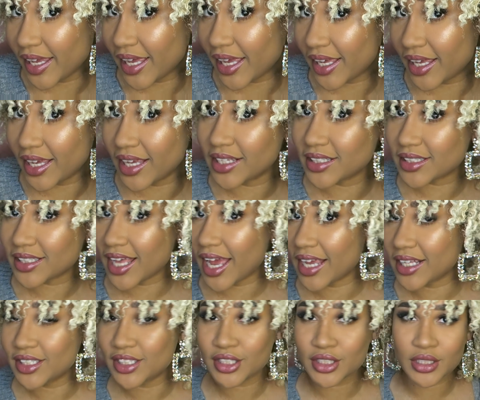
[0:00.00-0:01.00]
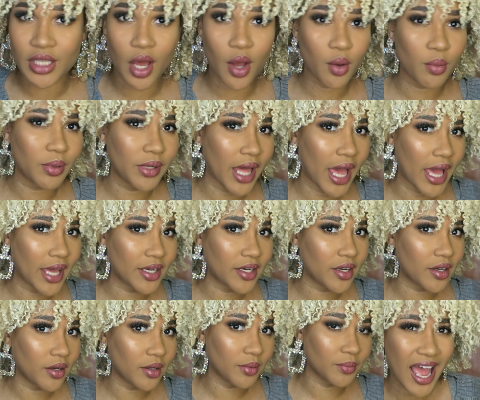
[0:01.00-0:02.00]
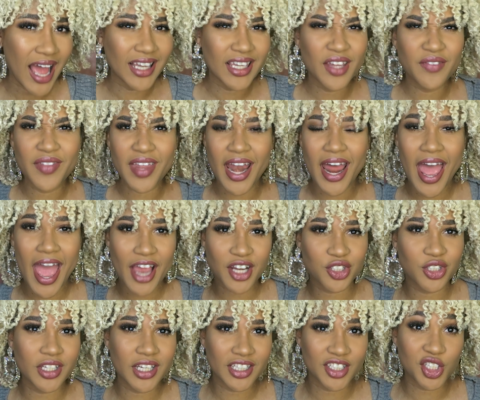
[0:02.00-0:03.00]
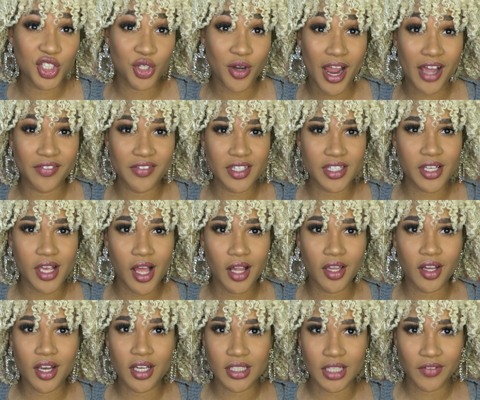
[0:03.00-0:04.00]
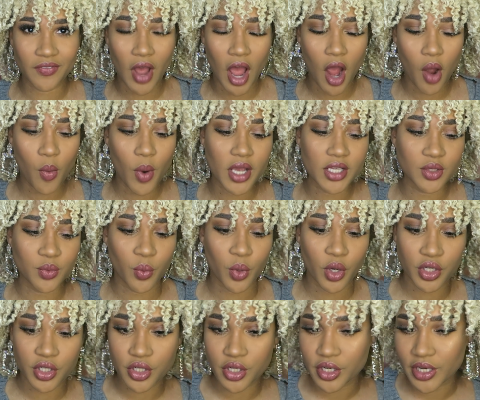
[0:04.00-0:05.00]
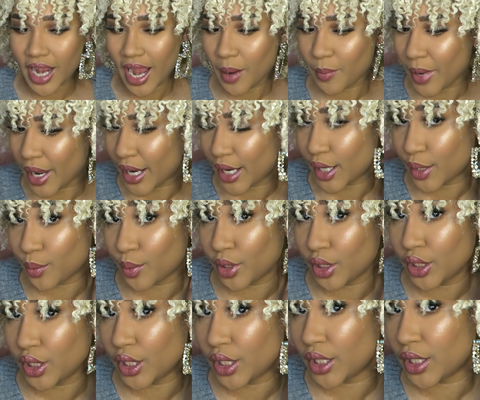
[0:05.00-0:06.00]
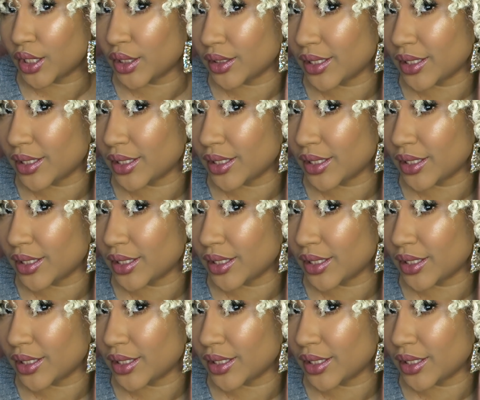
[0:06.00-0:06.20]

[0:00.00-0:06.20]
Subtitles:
it. It's like so platinum. I love that I actually get to try out this color because I've always wondered how my hair would look